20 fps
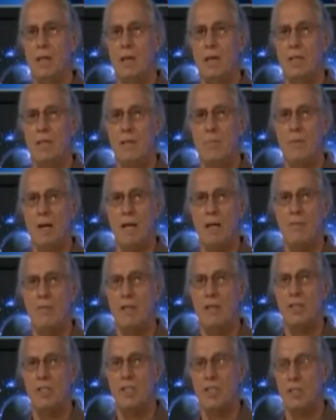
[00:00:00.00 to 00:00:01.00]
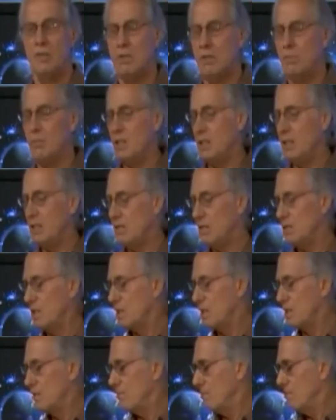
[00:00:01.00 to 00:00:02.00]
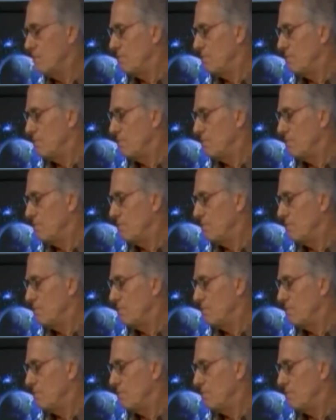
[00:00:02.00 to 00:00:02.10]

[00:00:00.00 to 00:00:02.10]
The amount of energy would be just,